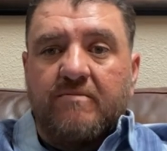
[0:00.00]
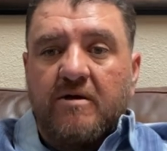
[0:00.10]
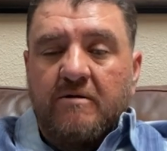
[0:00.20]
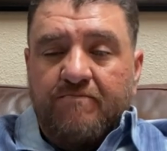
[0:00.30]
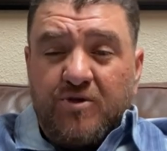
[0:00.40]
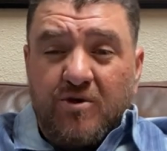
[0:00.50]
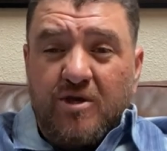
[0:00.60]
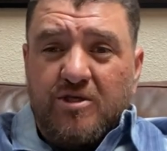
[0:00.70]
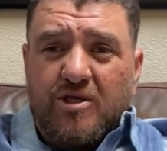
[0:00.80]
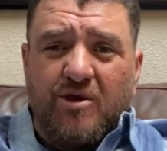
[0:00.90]
him.
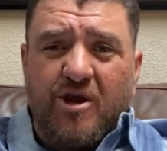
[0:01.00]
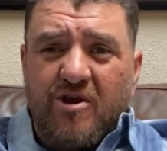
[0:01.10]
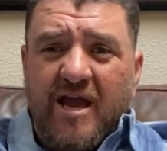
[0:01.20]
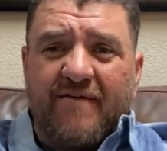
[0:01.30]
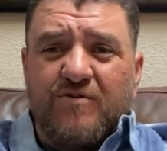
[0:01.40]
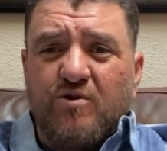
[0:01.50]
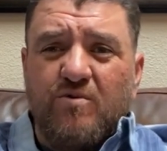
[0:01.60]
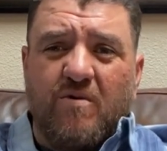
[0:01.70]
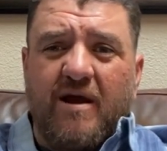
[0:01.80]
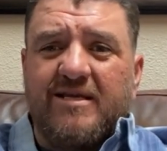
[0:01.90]
So here you have
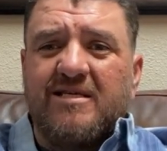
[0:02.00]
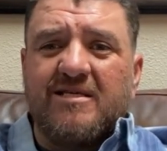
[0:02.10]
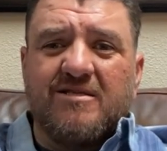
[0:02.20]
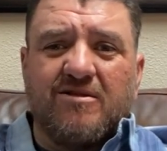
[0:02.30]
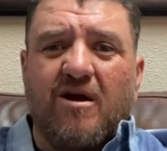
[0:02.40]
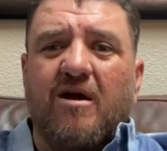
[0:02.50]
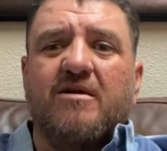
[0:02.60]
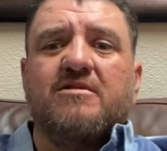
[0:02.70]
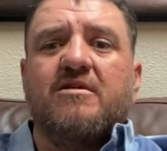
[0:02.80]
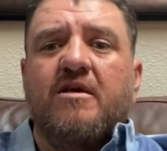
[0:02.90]
two rising
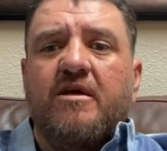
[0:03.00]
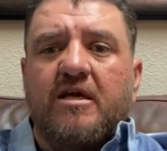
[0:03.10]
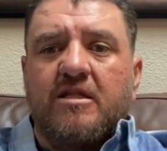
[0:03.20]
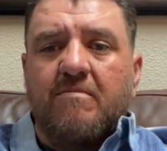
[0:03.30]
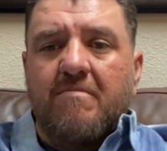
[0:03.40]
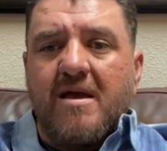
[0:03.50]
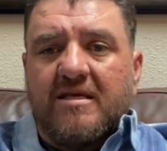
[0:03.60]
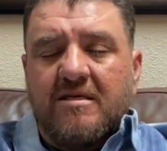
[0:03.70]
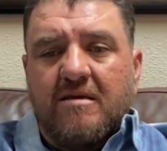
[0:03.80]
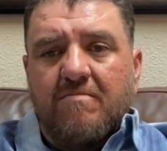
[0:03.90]
stars in the
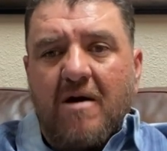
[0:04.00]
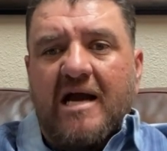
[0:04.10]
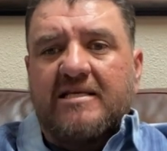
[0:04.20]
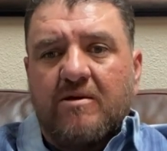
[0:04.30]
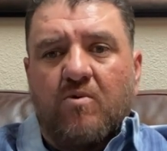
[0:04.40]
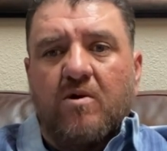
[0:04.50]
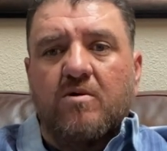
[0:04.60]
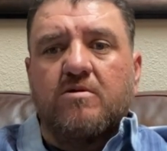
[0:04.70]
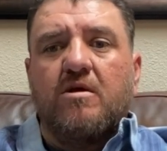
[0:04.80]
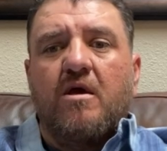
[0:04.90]
Mexican boxing
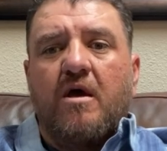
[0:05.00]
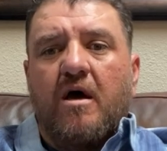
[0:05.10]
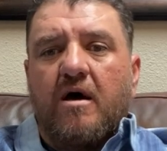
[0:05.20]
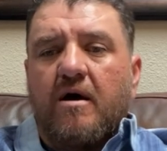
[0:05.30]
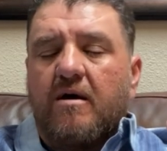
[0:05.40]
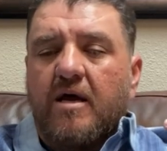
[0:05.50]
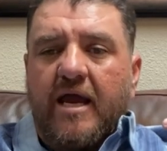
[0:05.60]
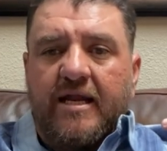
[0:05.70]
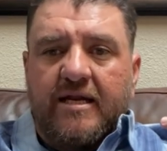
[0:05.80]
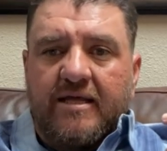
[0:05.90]
world,
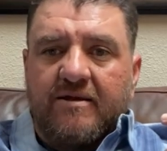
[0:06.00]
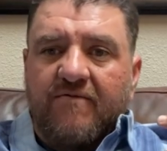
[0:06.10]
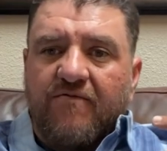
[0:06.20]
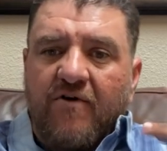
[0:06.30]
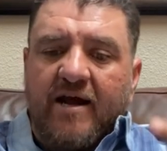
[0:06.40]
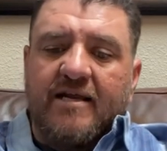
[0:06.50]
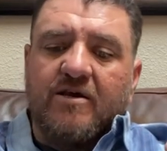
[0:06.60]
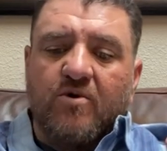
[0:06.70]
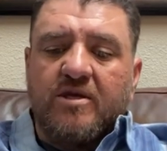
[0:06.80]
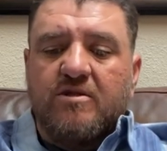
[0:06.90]
and they're
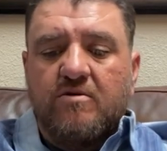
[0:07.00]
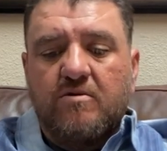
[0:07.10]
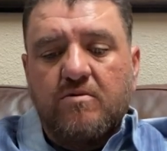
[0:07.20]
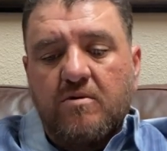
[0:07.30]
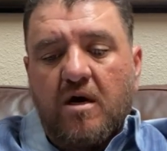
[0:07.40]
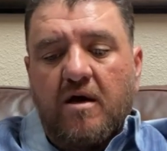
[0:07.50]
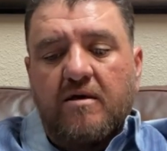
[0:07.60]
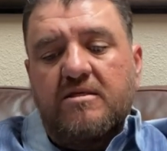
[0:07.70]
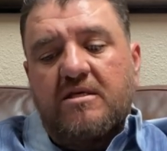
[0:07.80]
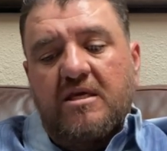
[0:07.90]
finally going to
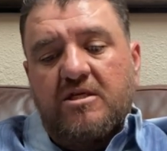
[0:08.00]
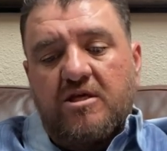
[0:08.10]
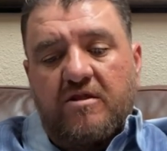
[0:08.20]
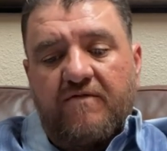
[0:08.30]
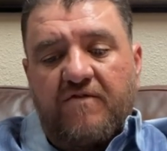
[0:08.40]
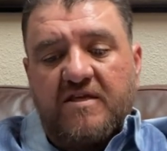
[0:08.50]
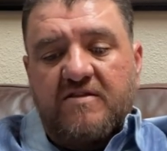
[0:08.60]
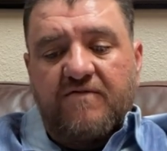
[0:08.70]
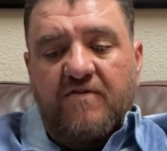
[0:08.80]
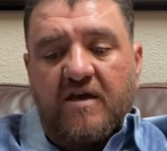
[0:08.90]
see each other face
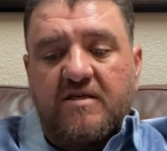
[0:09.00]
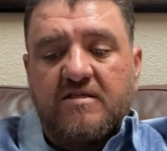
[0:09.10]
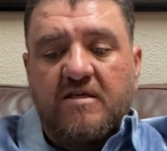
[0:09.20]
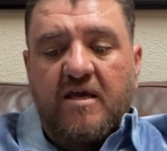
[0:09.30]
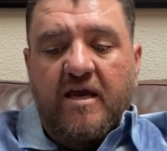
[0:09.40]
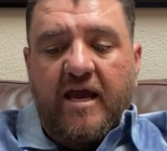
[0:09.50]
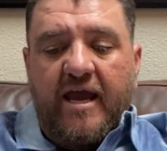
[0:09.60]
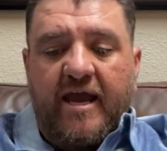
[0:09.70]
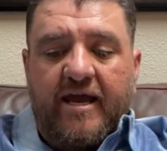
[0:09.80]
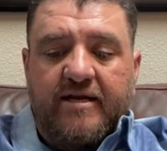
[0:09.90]
to face,
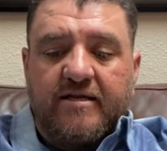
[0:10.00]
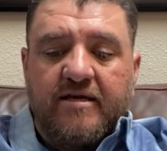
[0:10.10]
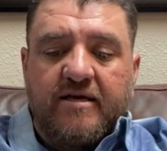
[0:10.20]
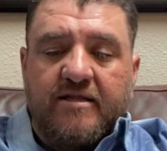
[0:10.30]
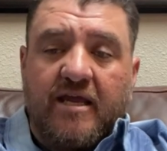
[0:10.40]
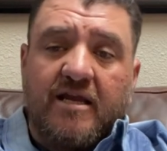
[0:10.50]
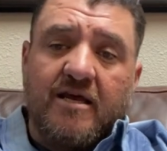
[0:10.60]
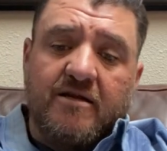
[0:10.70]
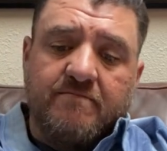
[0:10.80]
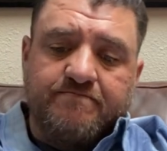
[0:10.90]
and they
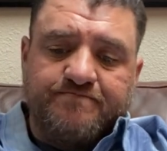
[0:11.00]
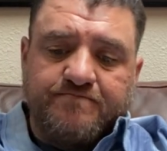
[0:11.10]
did.